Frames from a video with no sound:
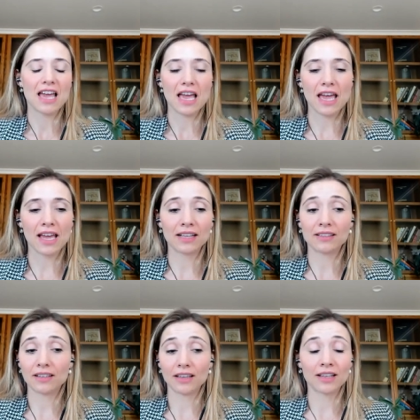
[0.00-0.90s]

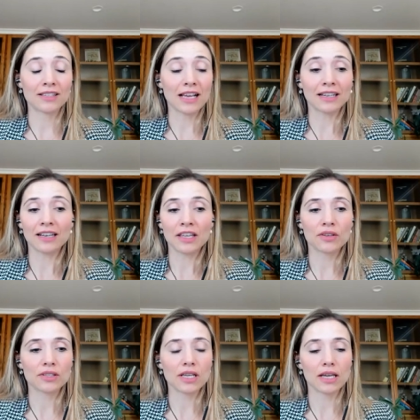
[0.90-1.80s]
and exactly like
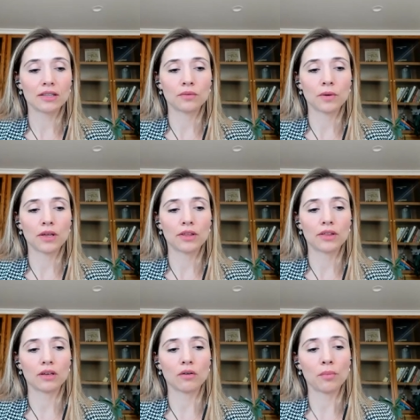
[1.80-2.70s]
you said with
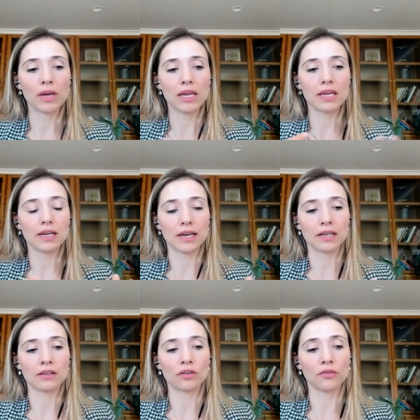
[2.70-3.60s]
opaque
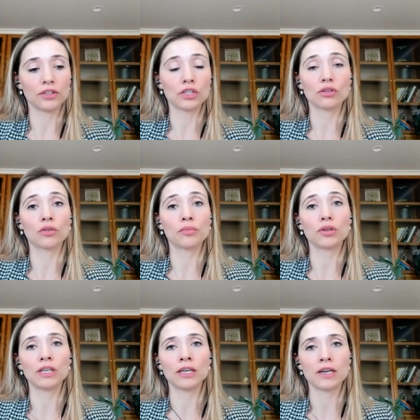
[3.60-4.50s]
and confidential
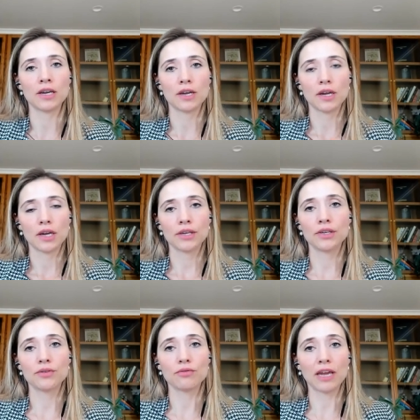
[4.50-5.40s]
computing
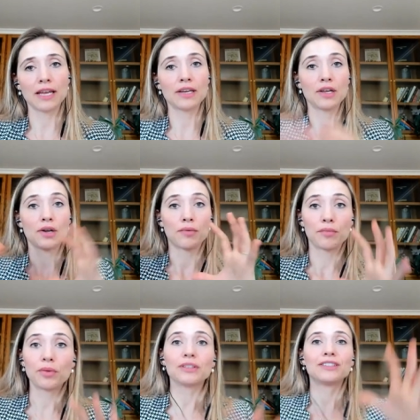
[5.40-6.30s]
you can
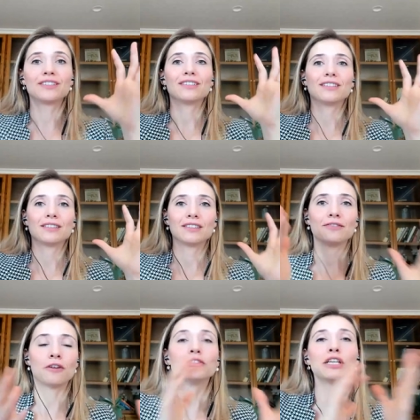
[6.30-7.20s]
put the
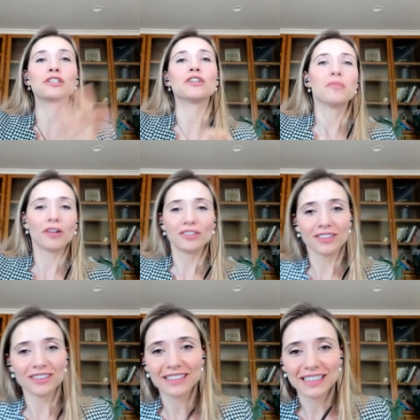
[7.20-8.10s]
foundational
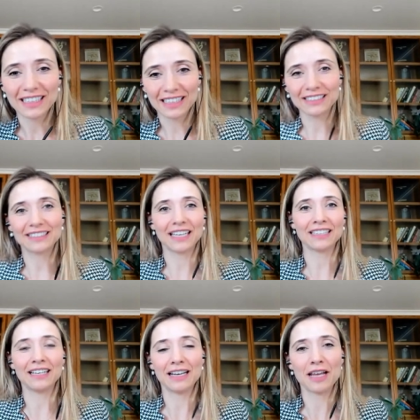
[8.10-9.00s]
model inside
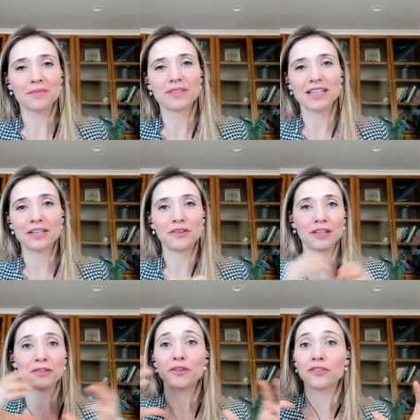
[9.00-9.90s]
LLMs and you
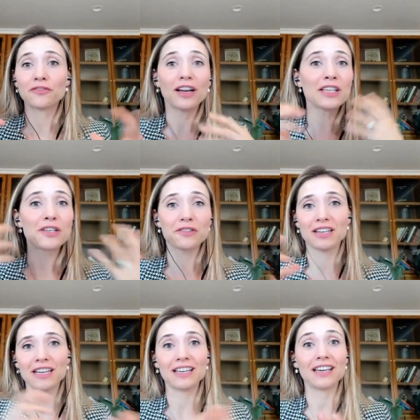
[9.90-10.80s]
can do your fine
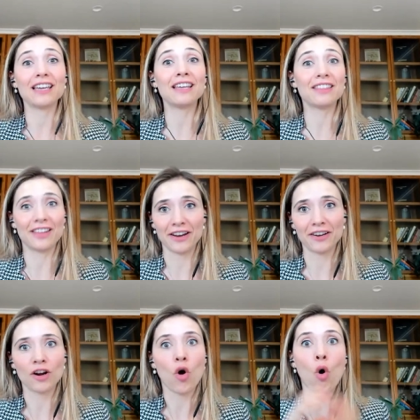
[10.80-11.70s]
tuning in
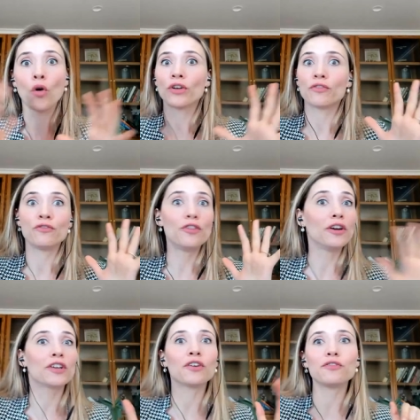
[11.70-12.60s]
there on
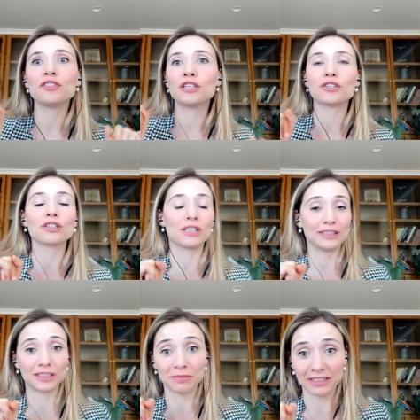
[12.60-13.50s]
very confidential
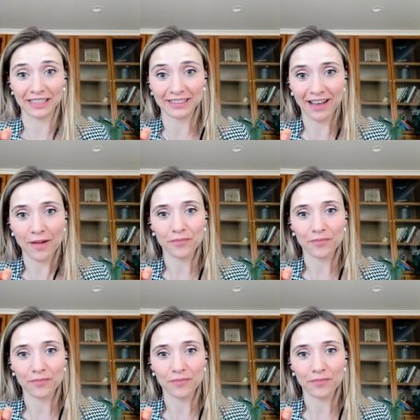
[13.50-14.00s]
customer data.